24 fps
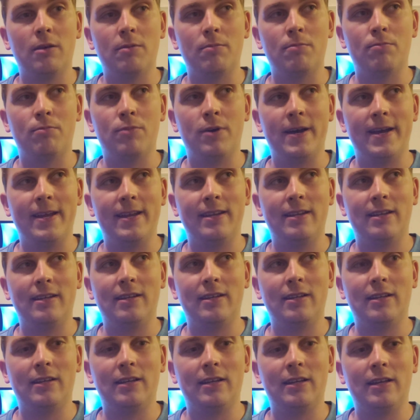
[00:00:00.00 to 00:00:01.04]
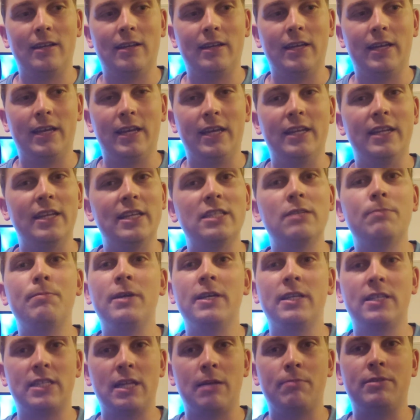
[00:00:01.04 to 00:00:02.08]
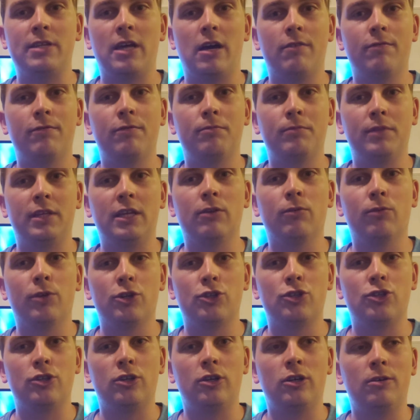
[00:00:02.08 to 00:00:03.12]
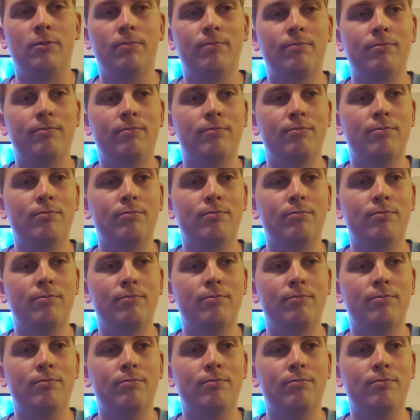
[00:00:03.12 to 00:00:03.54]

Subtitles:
but it is a big step down from the original.